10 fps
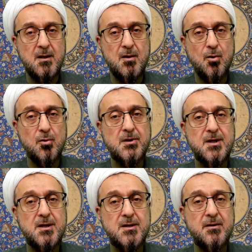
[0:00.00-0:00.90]
all
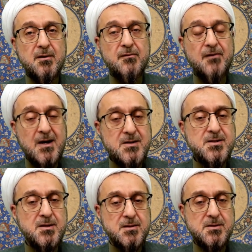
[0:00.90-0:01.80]
the
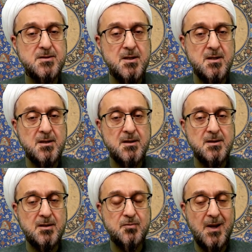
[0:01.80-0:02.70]
vices
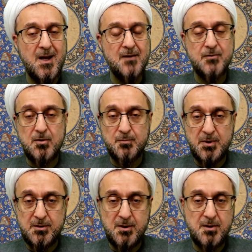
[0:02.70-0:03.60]
that we have,
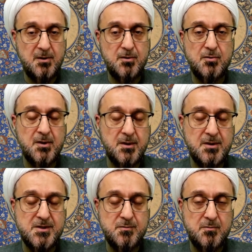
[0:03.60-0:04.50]
particularly during
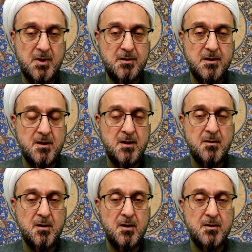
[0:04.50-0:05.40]
this month,
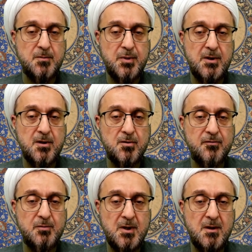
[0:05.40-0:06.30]
the period
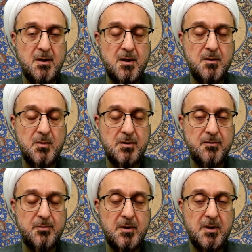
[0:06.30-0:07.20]
of month
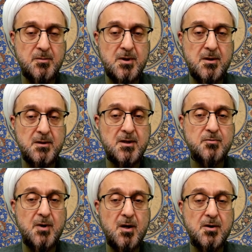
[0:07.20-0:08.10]
of Ramadan, that
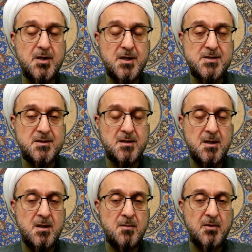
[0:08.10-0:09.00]
we are guests
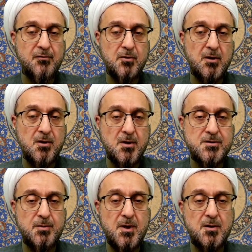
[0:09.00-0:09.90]
before Allah
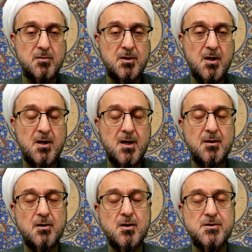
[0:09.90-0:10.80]
subhanahu wa ta'ala, and
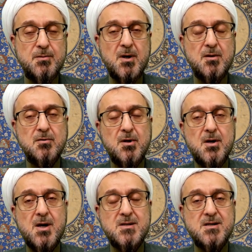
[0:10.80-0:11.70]
Allah subhanahu wa
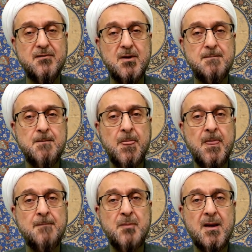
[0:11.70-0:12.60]
ta'ala
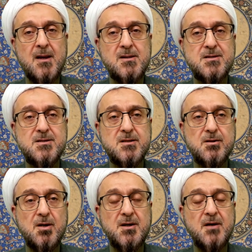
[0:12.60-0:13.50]
has
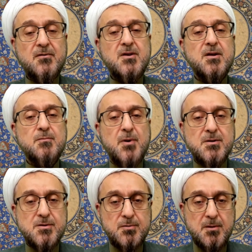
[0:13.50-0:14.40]
done everything
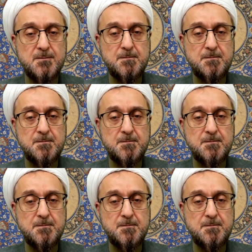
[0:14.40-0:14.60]
possible